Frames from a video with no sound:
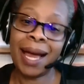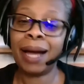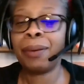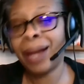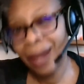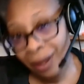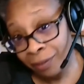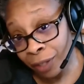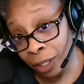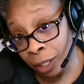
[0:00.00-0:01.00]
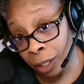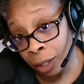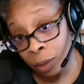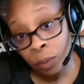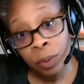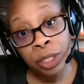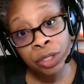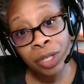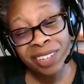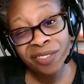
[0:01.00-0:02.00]
However, we're
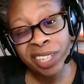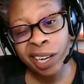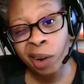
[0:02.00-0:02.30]
trying to figure